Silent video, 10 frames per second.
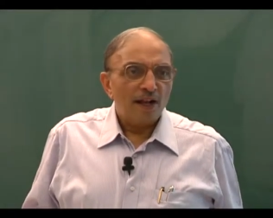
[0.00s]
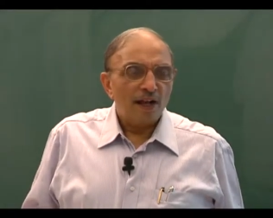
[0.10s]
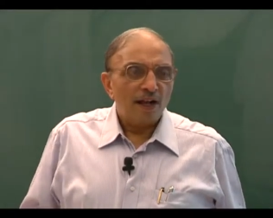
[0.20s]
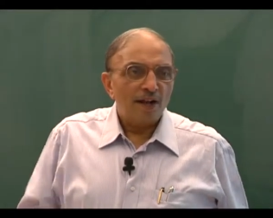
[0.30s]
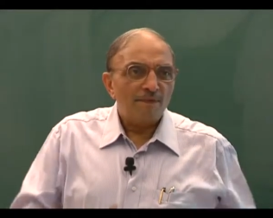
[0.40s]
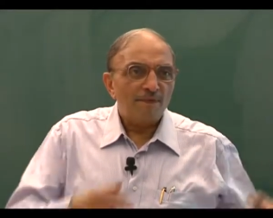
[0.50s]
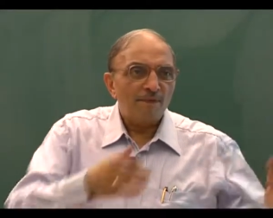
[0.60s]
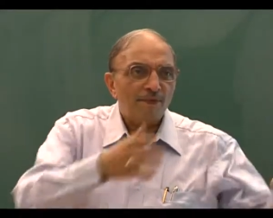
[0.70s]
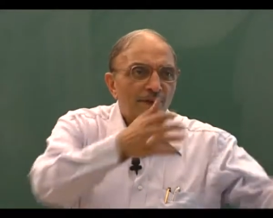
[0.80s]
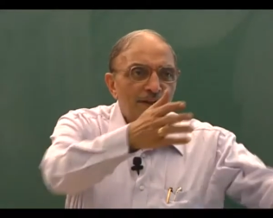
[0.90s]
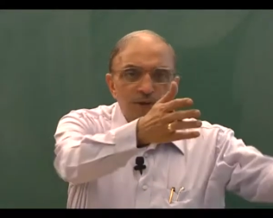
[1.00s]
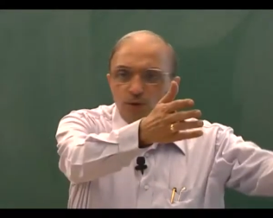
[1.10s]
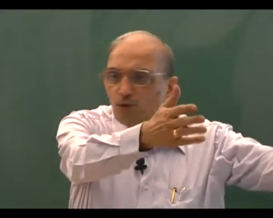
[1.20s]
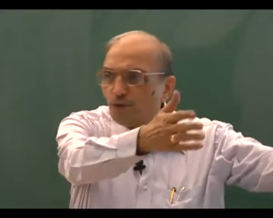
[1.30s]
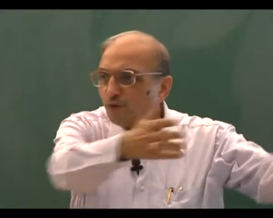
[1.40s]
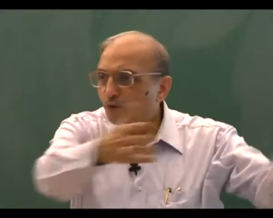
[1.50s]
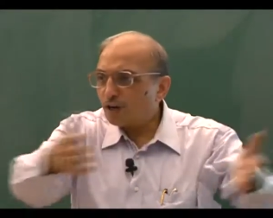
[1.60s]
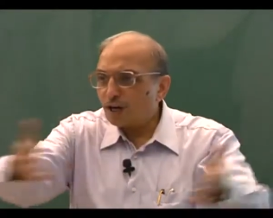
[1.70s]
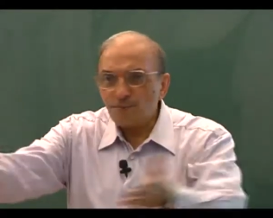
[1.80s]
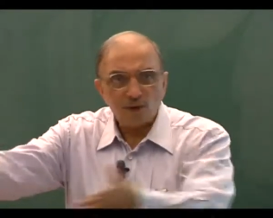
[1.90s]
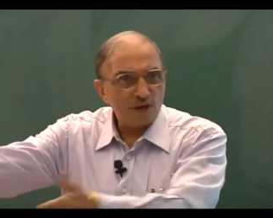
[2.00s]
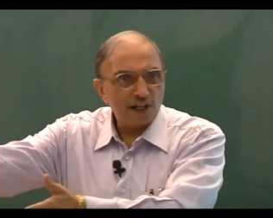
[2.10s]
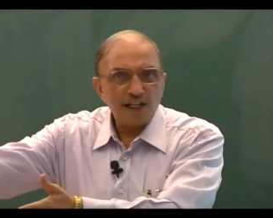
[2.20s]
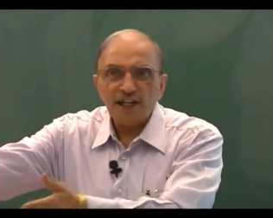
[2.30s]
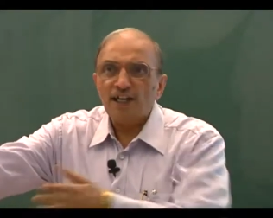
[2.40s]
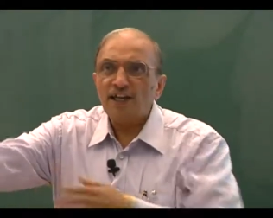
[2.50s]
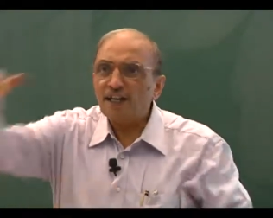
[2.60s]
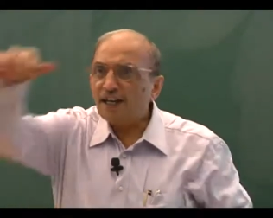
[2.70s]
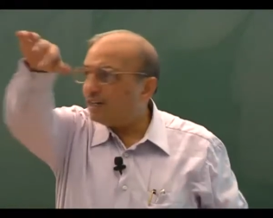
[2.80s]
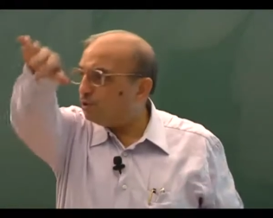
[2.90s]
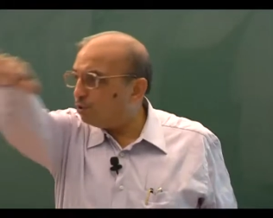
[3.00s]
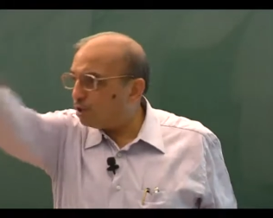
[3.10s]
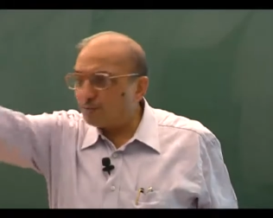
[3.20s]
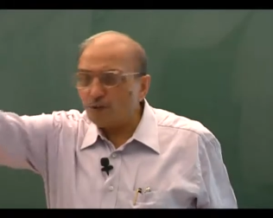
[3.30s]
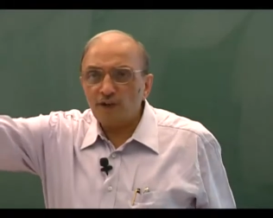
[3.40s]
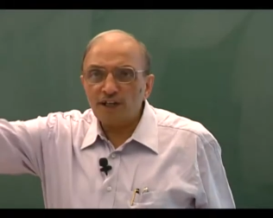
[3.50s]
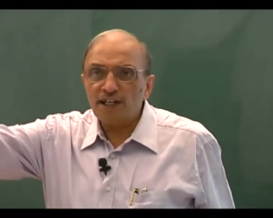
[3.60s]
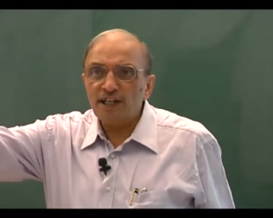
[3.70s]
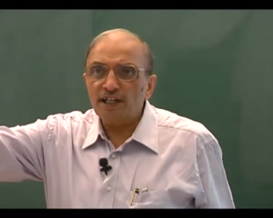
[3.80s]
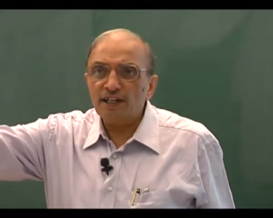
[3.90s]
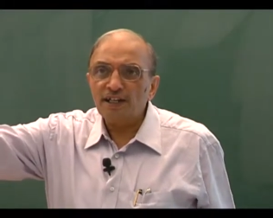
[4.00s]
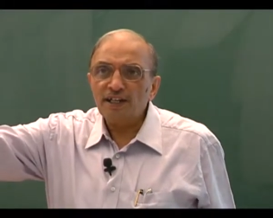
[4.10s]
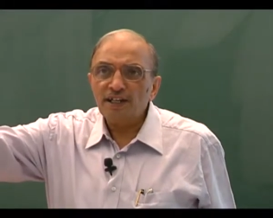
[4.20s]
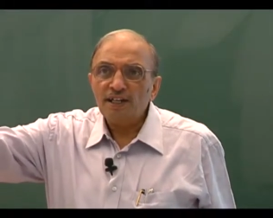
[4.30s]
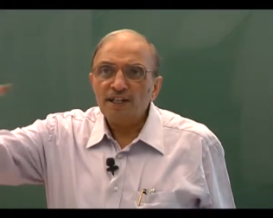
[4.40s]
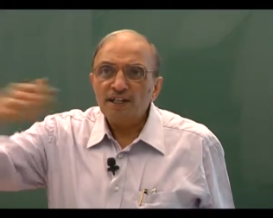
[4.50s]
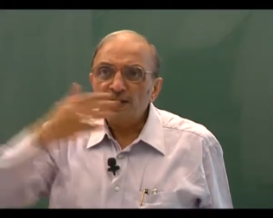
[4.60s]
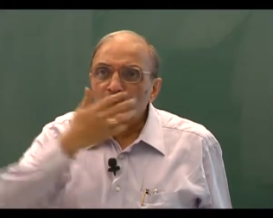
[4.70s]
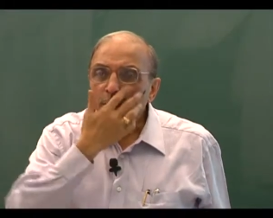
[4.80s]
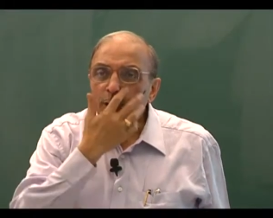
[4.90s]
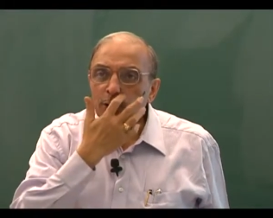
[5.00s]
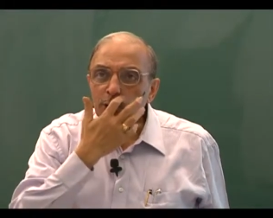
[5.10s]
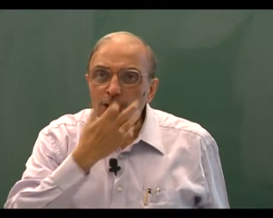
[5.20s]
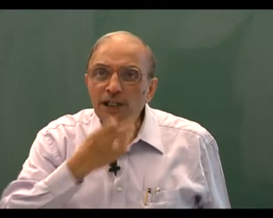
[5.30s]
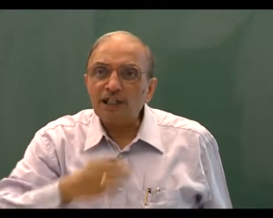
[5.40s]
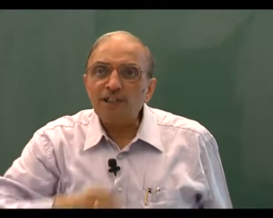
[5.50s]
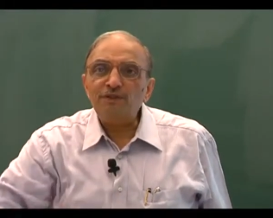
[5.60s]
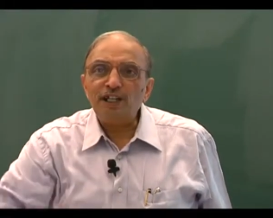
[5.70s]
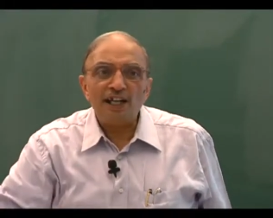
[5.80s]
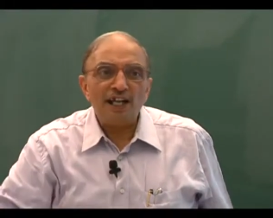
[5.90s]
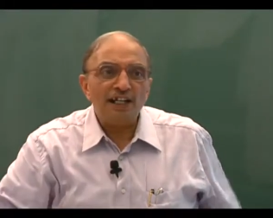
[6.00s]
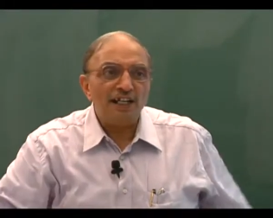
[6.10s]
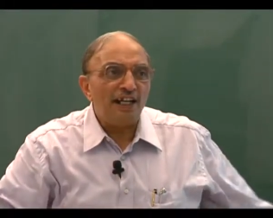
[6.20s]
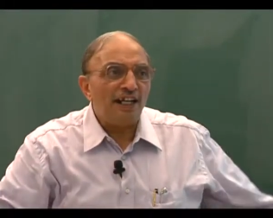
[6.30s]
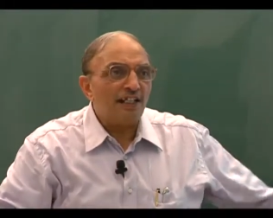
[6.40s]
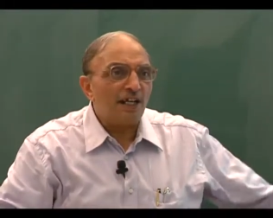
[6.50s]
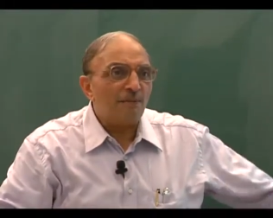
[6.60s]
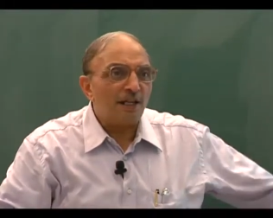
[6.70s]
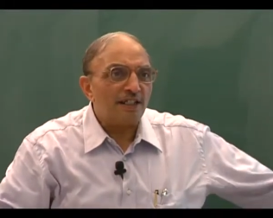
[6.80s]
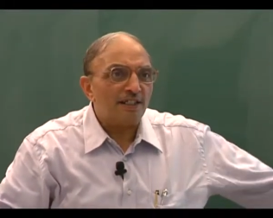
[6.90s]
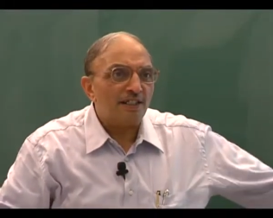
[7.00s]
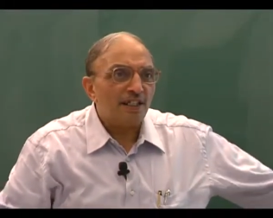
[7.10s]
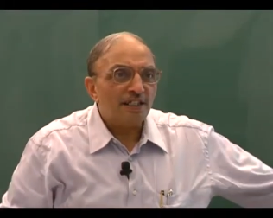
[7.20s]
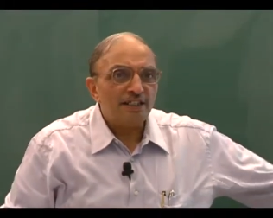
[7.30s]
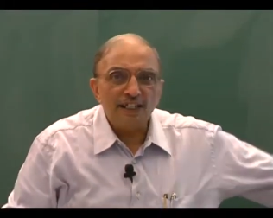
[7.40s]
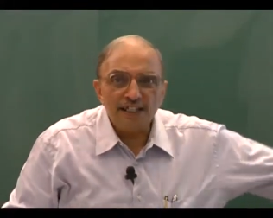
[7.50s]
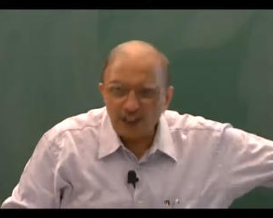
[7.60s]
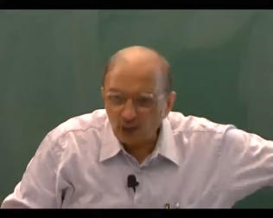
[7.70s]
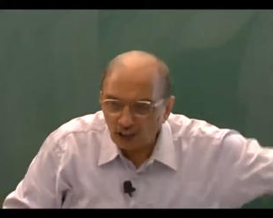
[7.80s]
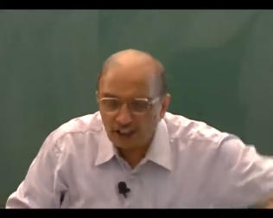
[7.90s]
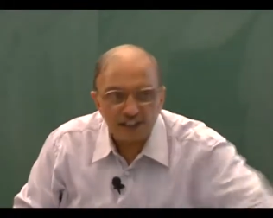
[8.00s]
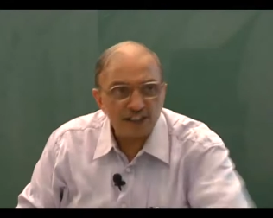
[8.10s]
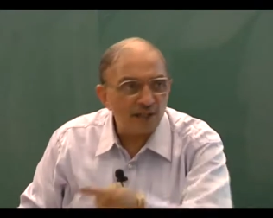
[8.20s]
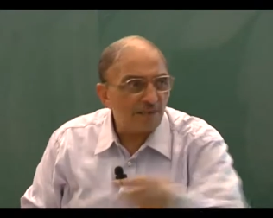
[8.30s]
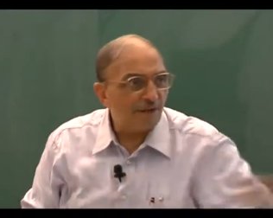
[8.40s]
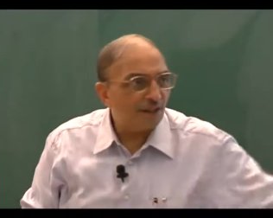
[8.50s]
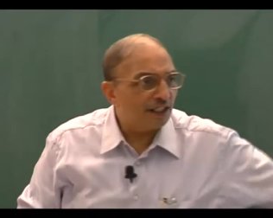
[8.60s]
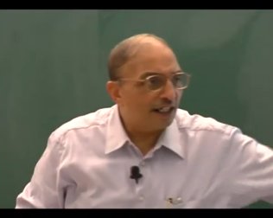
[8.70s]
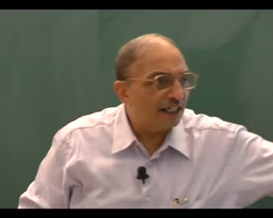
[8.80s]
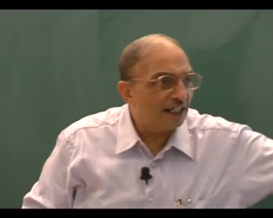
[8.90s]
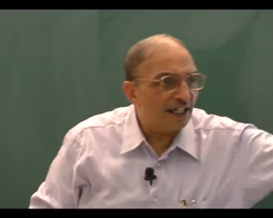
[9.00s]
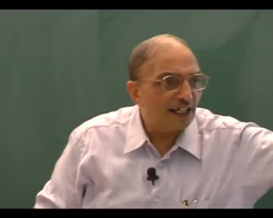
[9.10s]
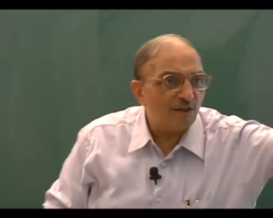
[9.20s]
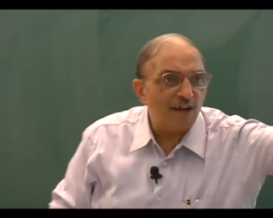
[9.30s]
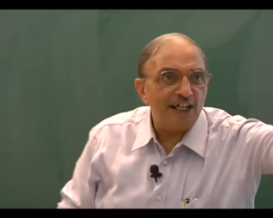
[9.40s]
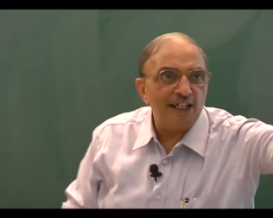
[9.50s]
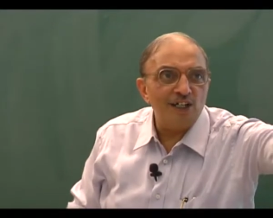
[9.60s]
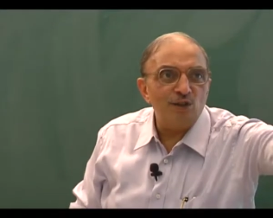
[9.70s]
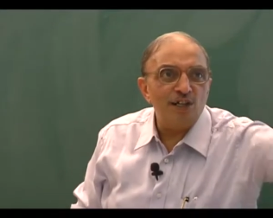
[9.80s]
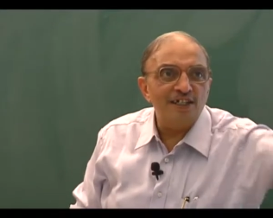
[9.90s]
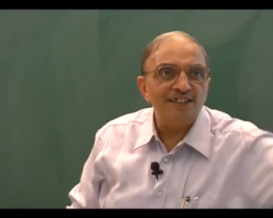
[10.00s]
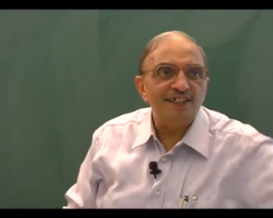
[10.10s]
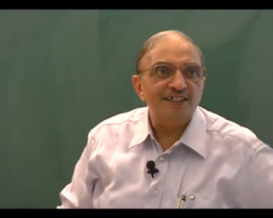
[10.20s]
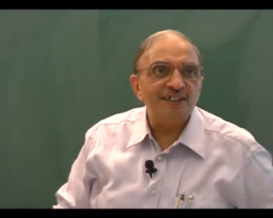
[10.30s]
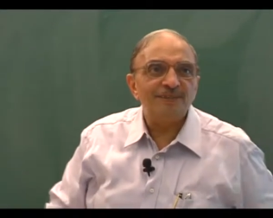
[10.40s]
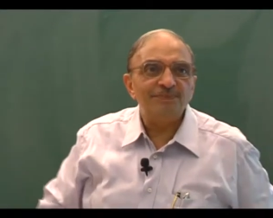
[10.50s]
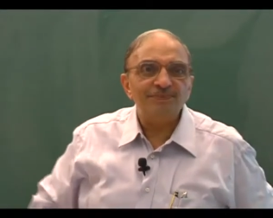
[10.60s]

Uh, you come over here and you come over here so that if there are any latecomers, they need not disturb everything and they can quietly go and sit there.